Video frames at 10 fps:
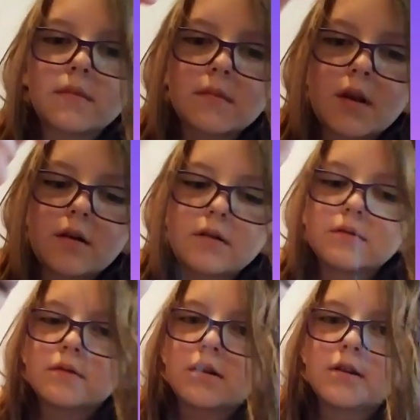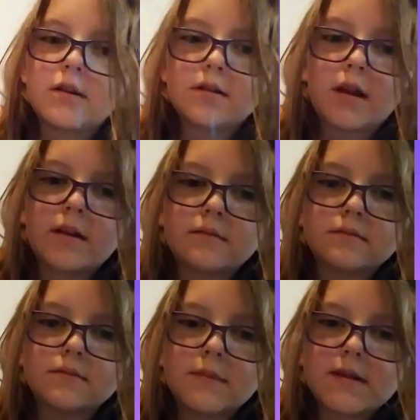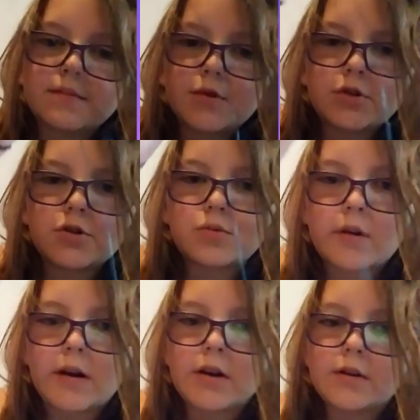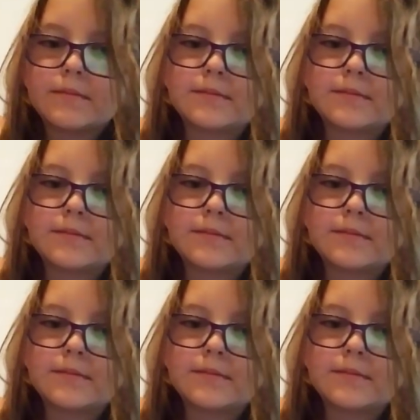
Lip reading: Now you're going to need like this much wire.